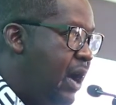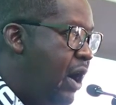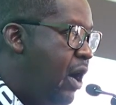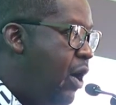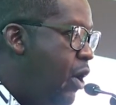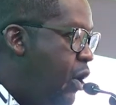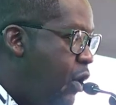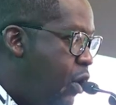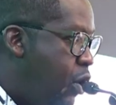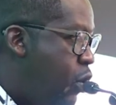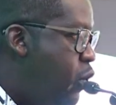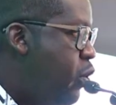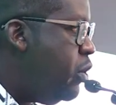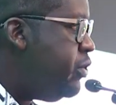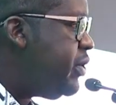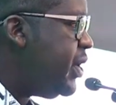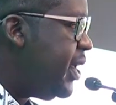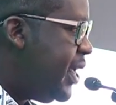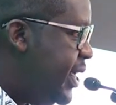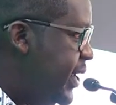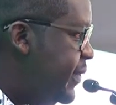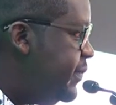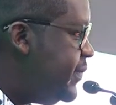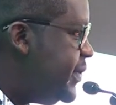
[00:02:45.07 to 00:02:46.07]

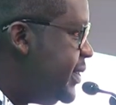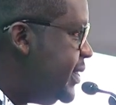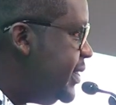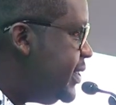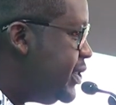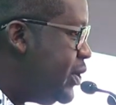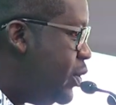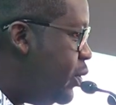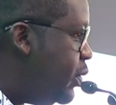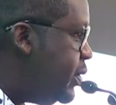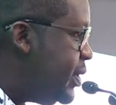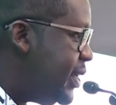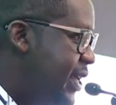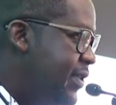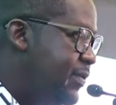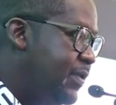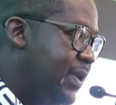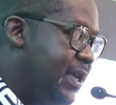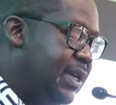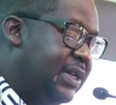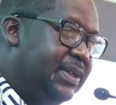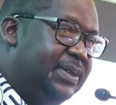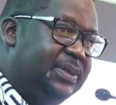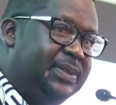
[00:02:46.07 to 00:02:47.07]
Our gift is
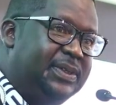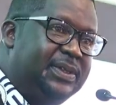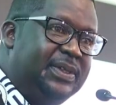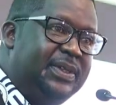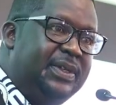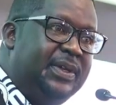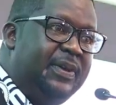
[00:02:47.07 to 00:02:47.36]
God-given.